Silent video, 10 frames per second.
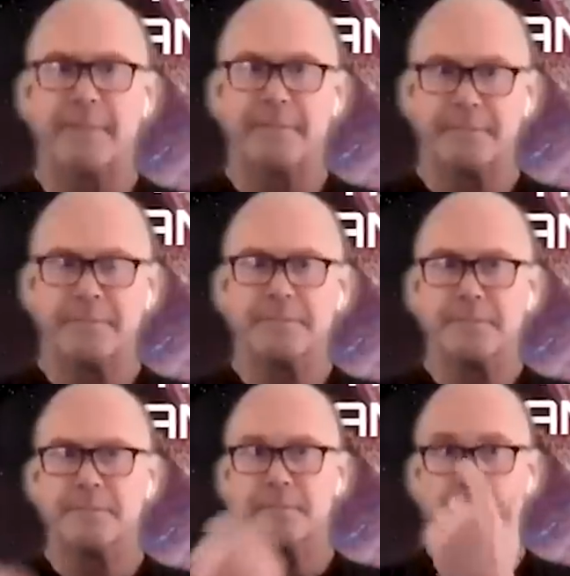Let's
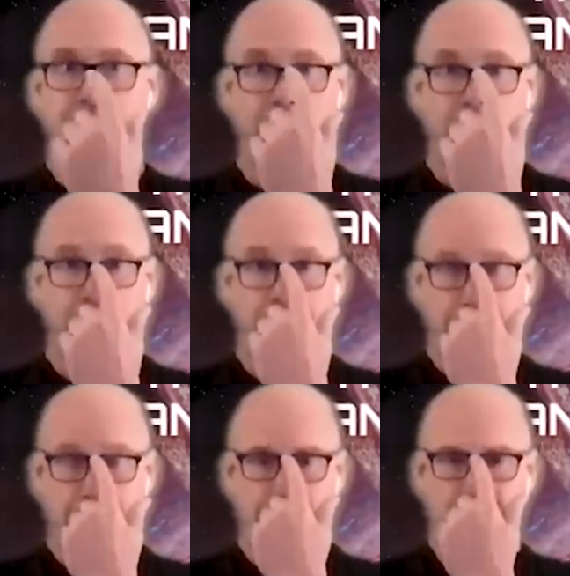talk about
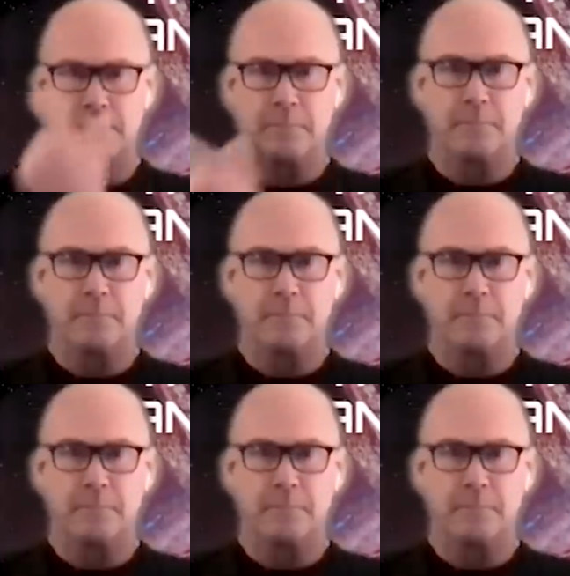what an